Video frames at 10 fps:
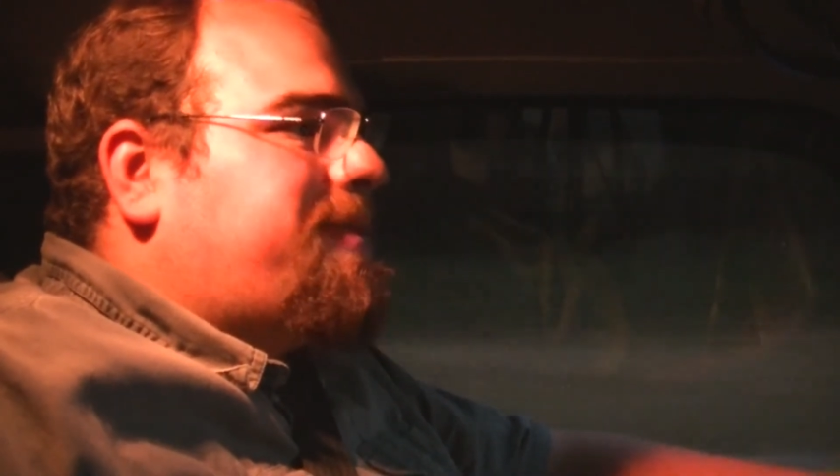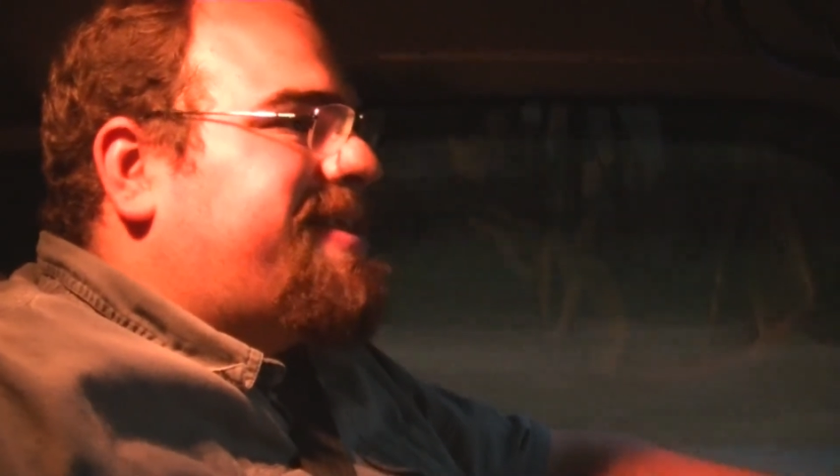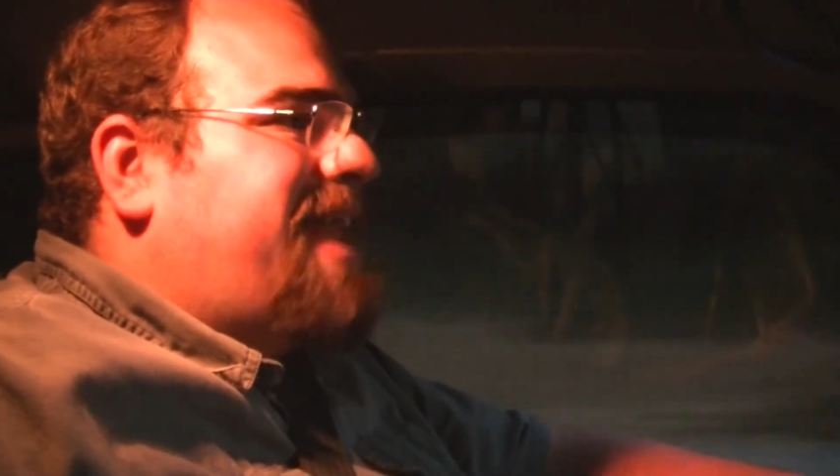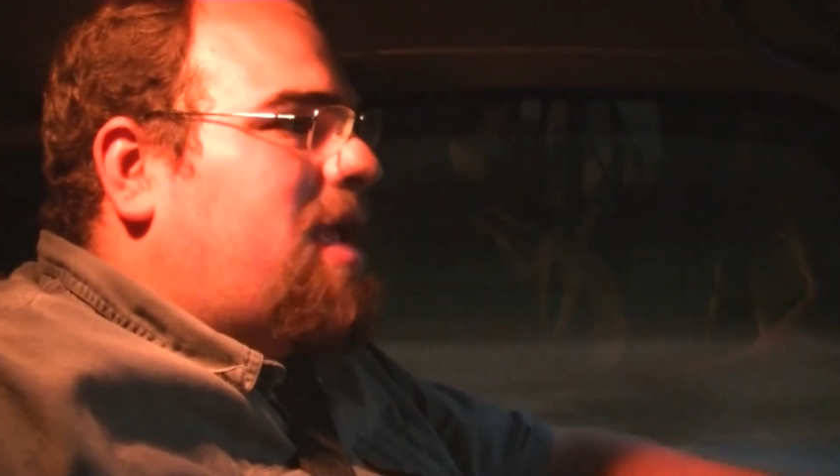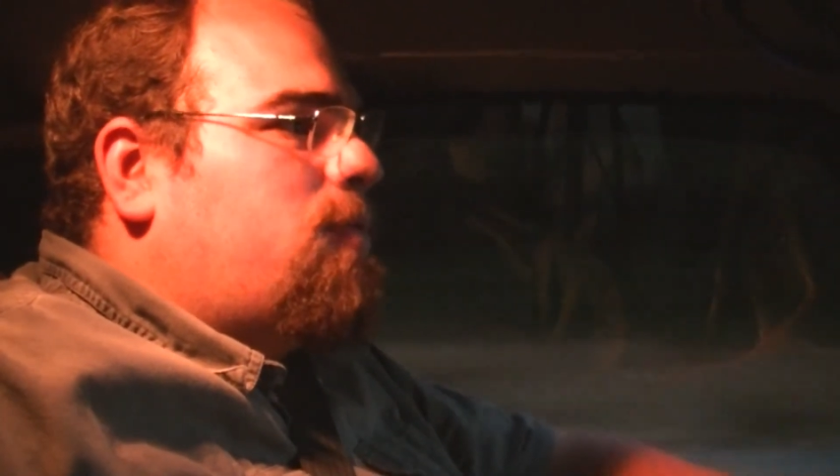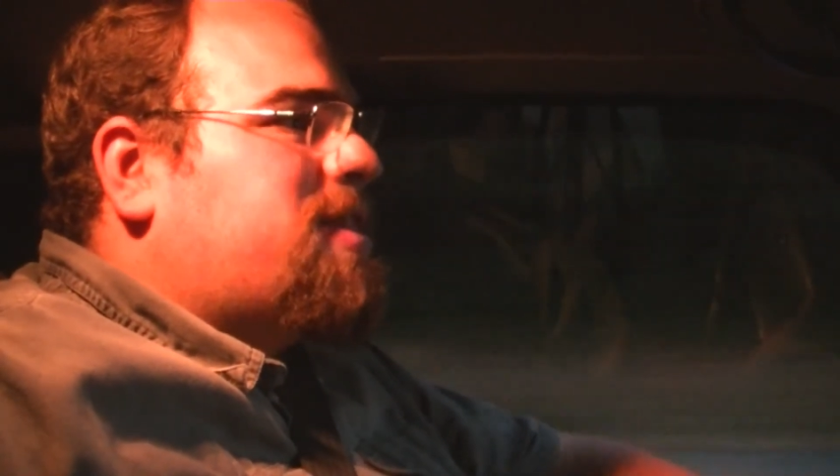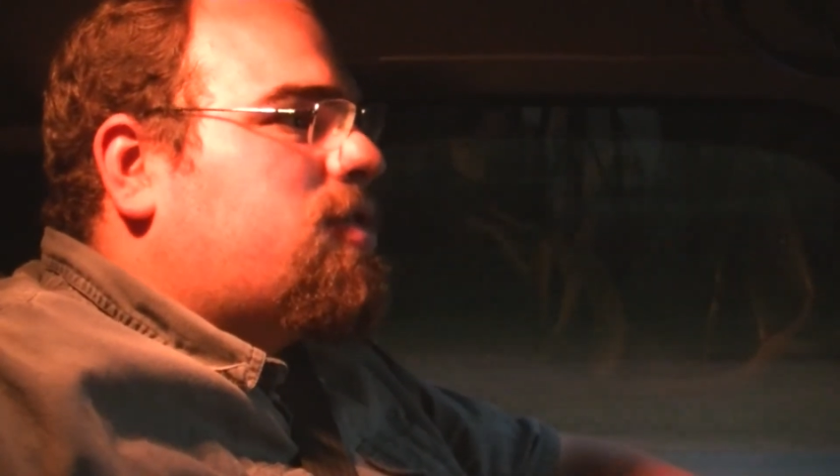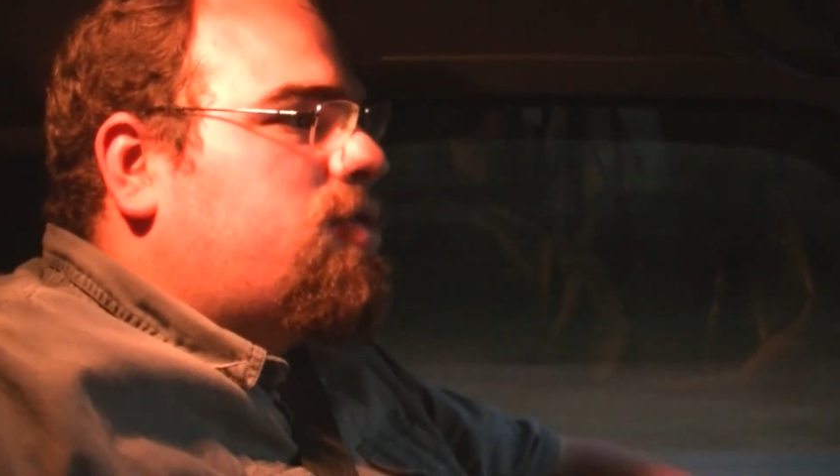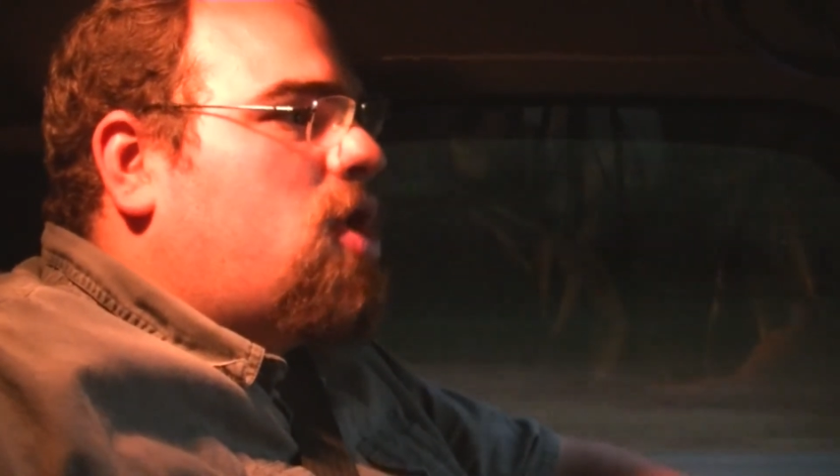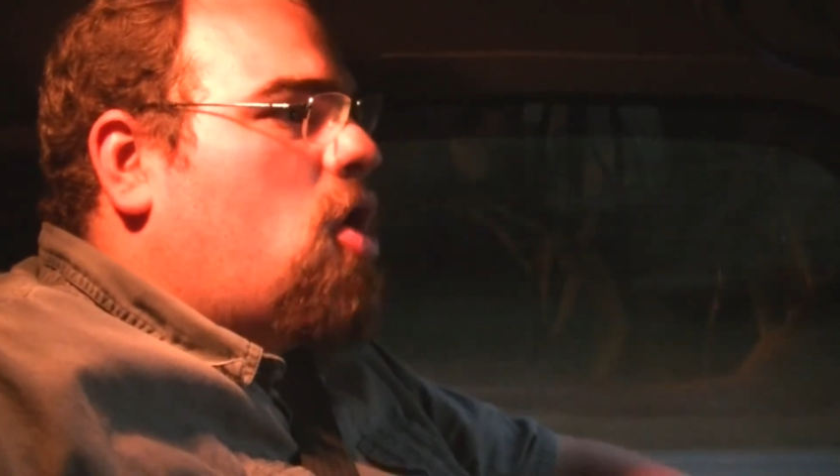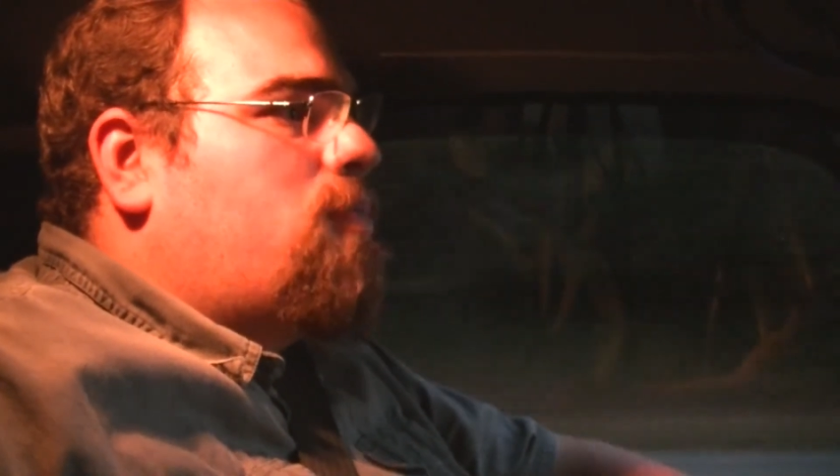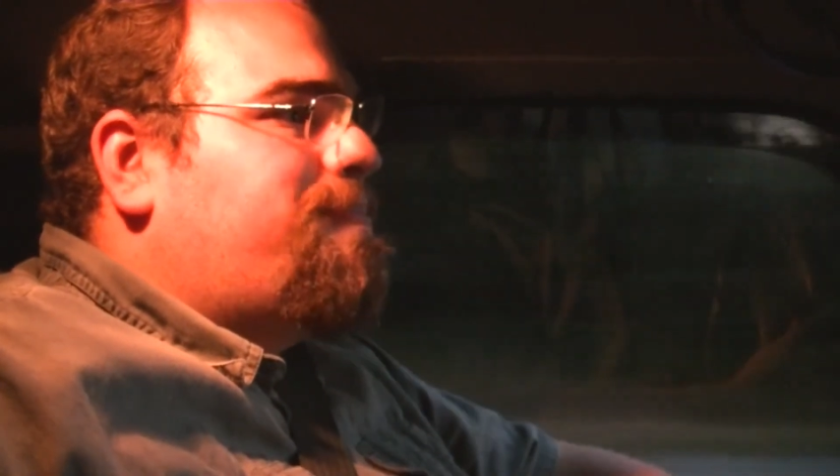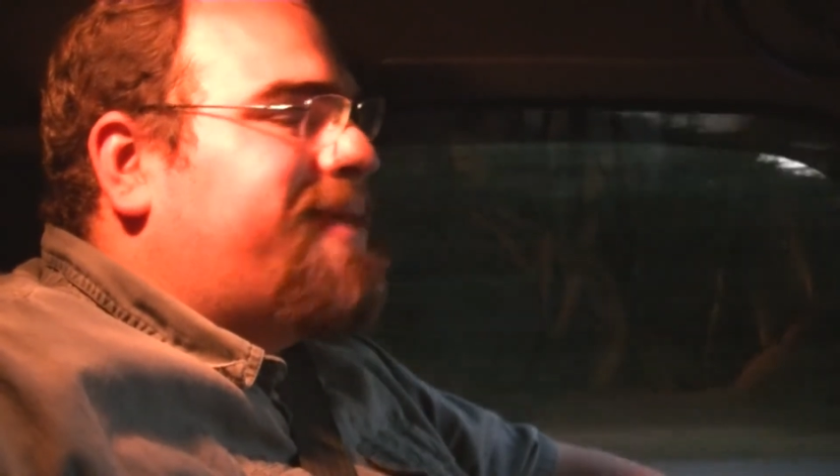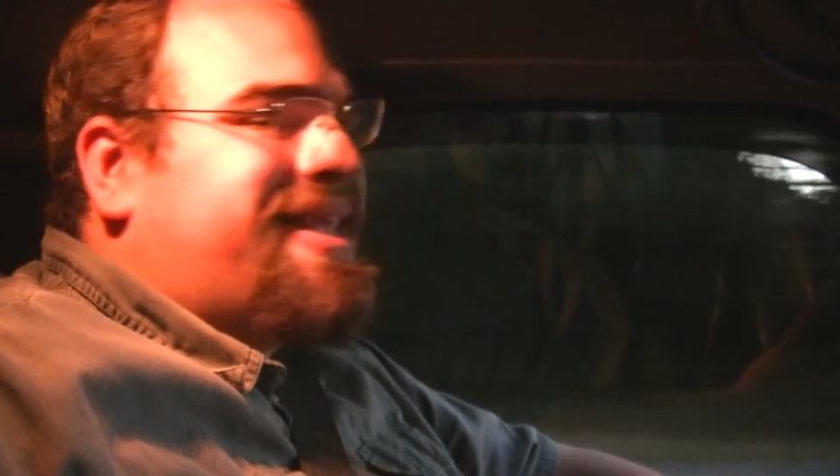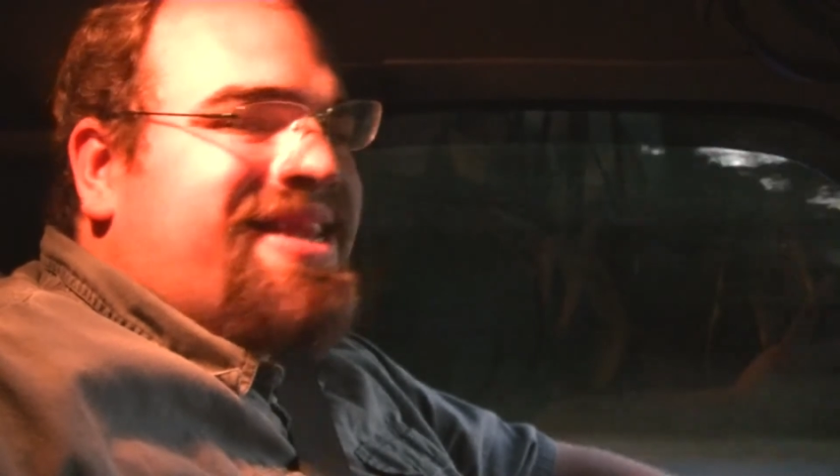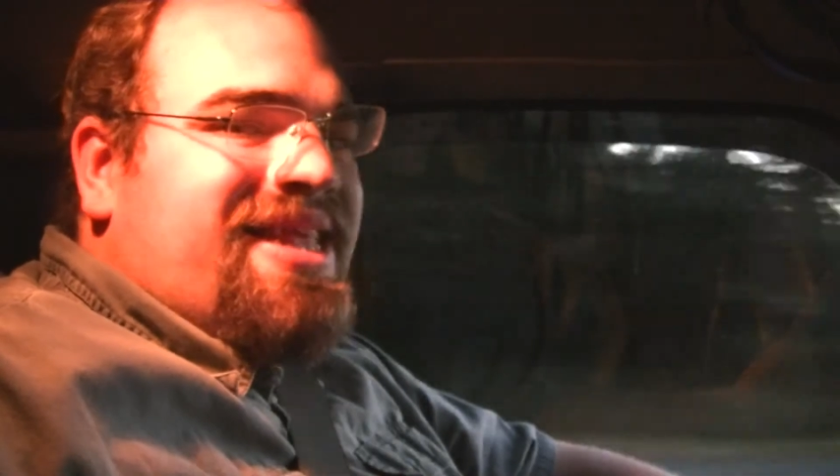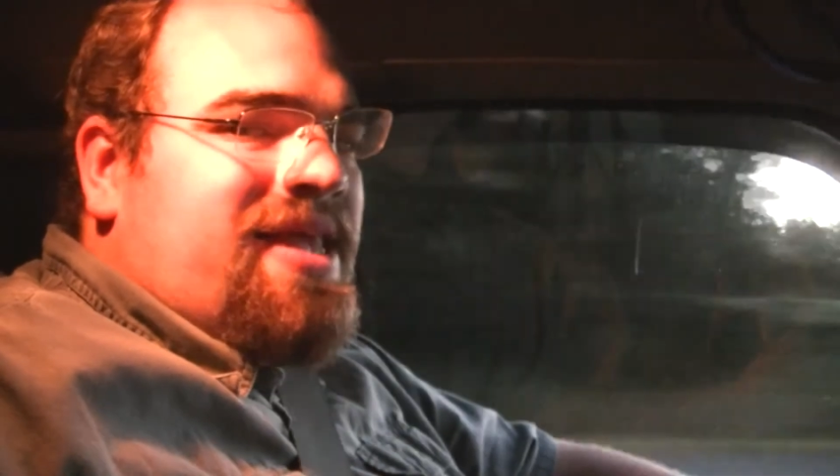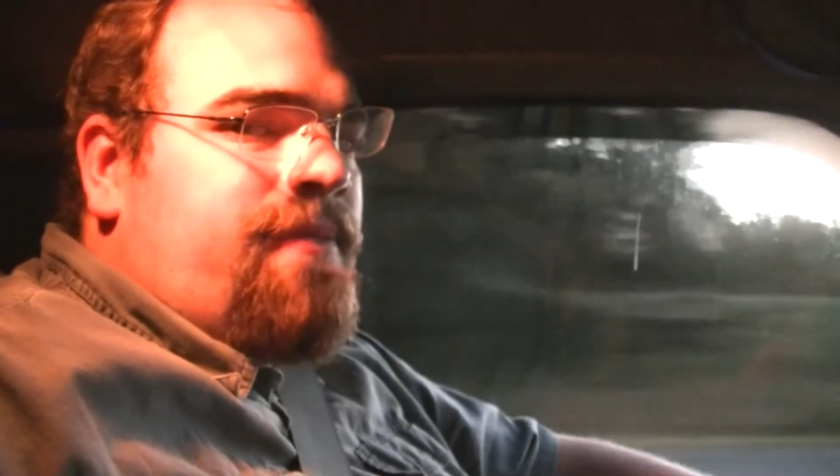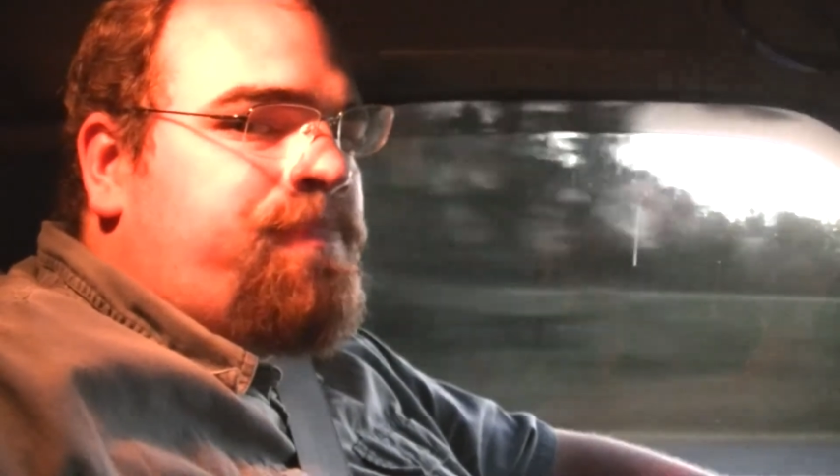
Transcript: to date with your gnome business,